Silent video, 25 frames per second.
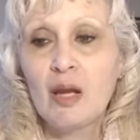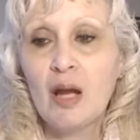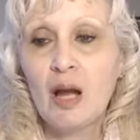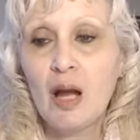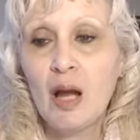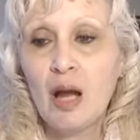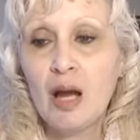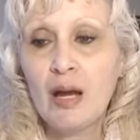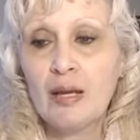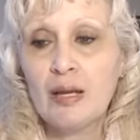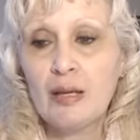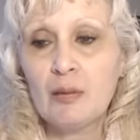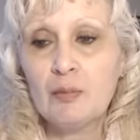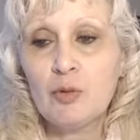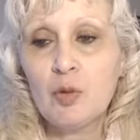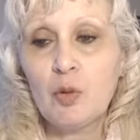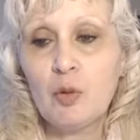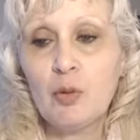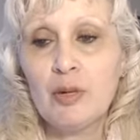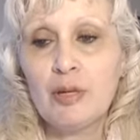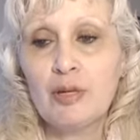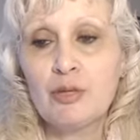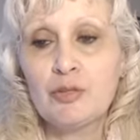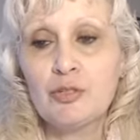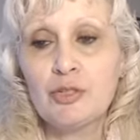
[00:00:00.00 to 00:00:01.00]
I am
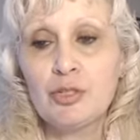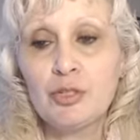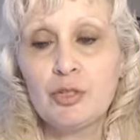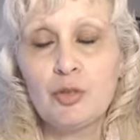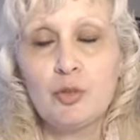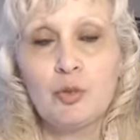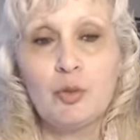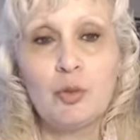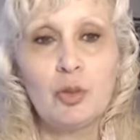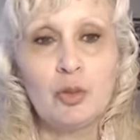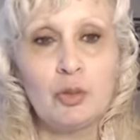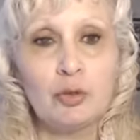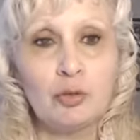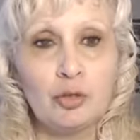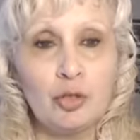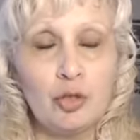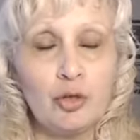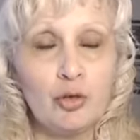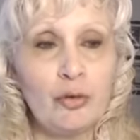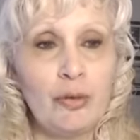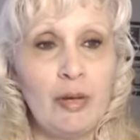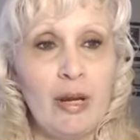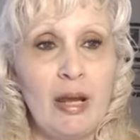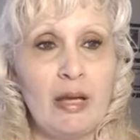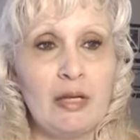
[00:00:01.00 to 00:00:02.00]
going to
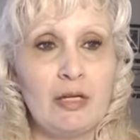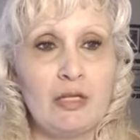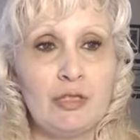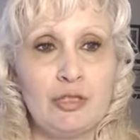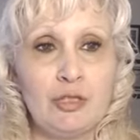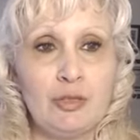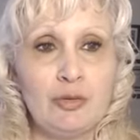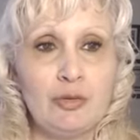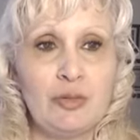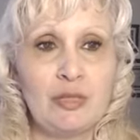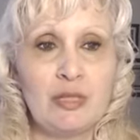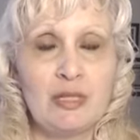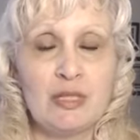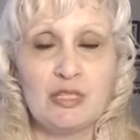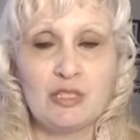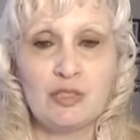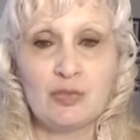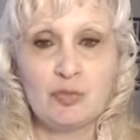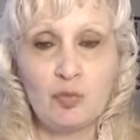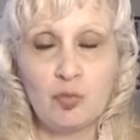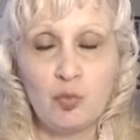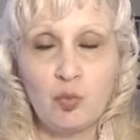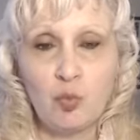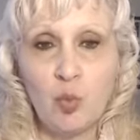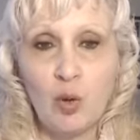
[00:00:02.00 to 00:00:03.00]
learn how to do this
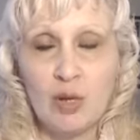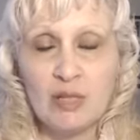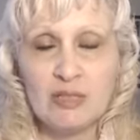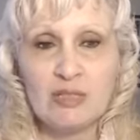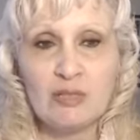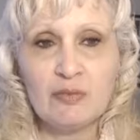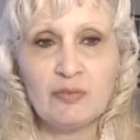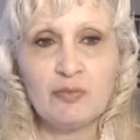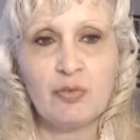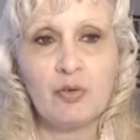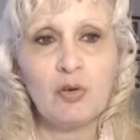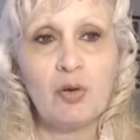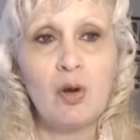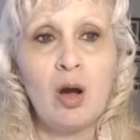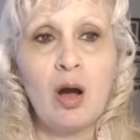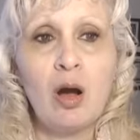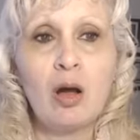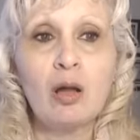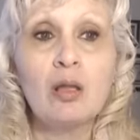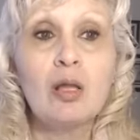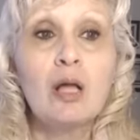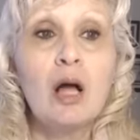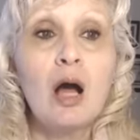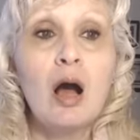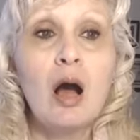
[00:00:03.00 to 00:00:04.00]
once and for
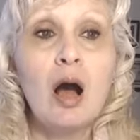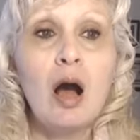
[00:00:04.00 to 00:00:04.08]
all.